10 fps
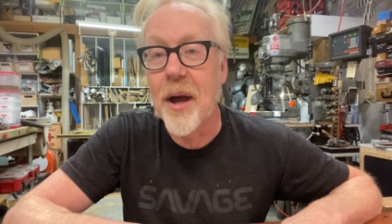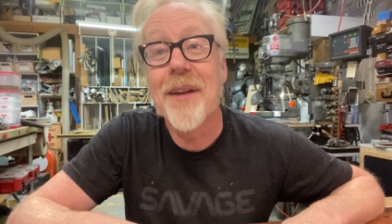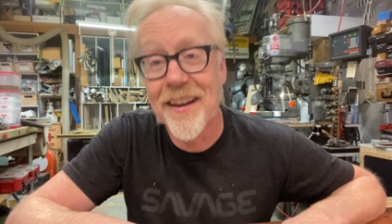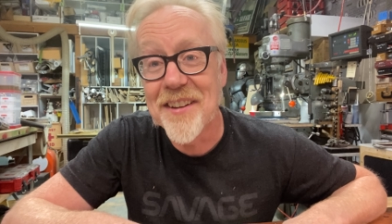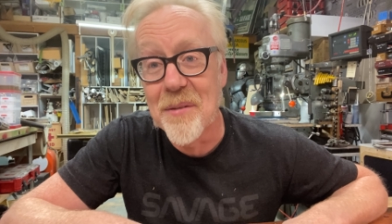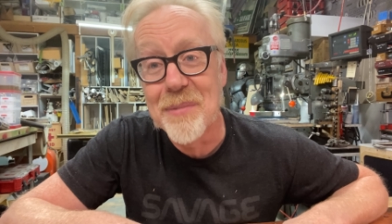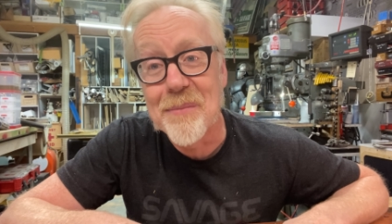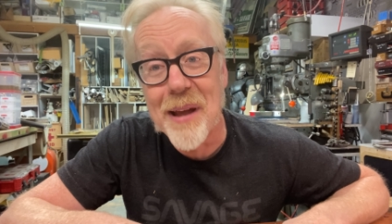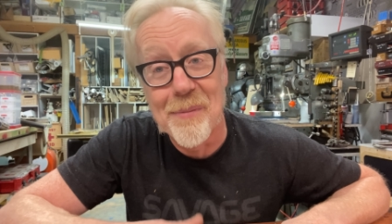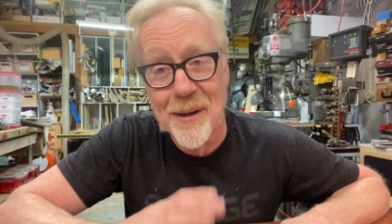I'm not done
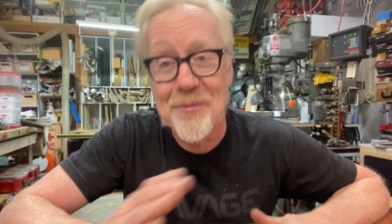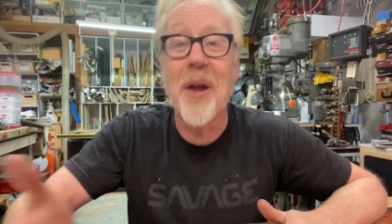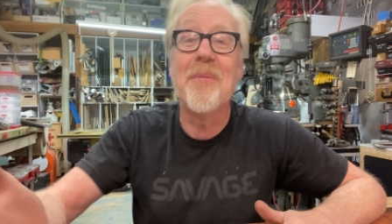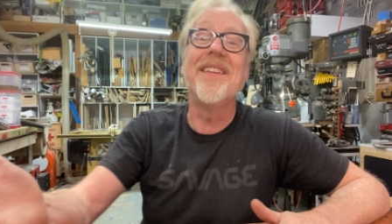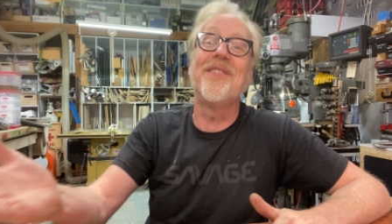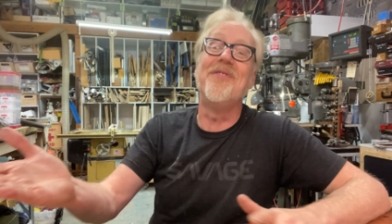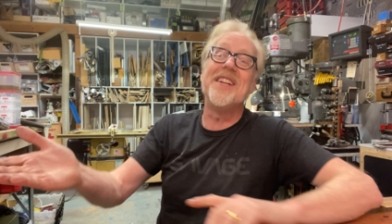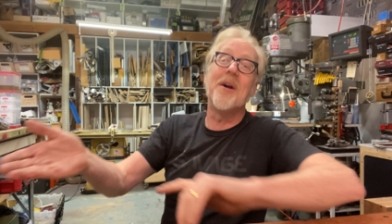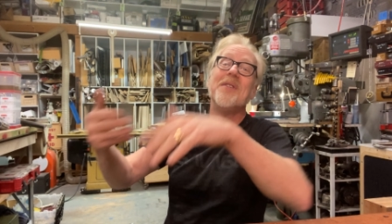being mad, but I'm done with this video.